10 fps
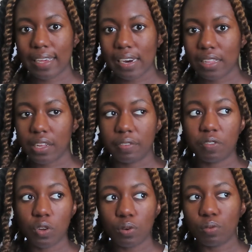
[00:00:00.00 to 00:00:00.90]
getting that
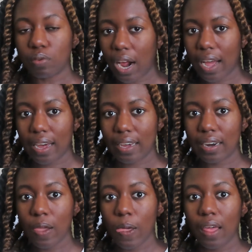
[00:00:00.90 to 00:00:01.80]
full ride
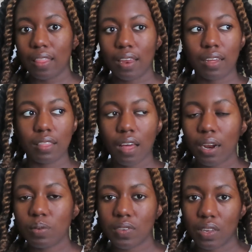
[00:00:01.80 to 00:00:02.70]
that I thought I
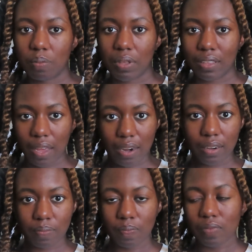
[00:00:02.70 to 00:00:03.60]
was going to be
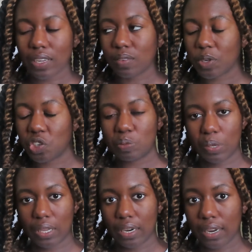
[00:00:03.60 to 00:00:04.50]
getting, especially
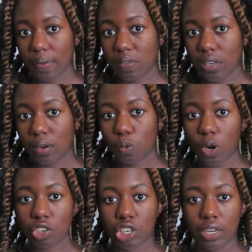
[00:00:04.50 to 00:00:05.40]
being in gifted,
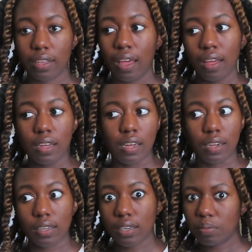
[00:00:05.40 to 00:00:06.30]
watching a
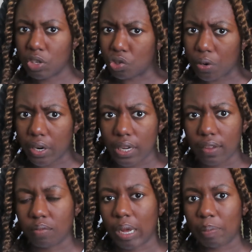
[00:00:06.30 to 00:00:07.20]
good majority
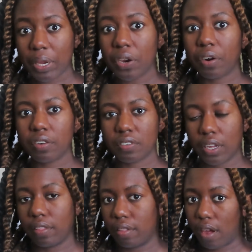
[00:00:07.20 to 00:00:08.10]
of my peers
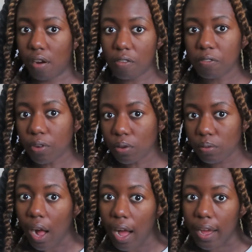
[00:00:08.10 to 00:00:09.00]
get their full
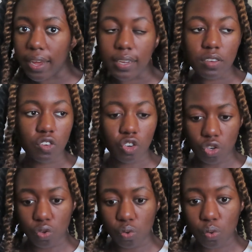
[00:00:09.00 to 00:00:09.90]
rides
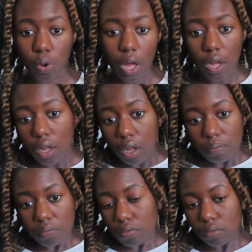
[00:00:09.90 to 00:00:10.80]
to
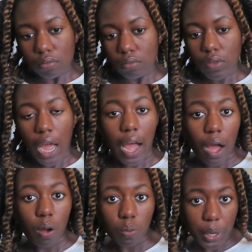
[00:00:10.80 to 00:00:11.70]

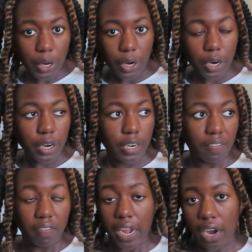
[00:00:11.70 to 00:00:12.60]
Howard
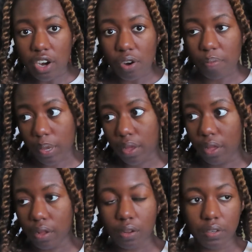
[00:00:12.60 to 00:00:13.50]
and
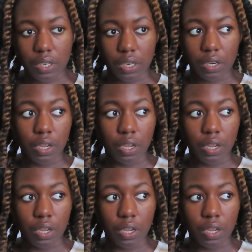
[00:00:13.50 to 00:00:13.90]
Vanderbilt and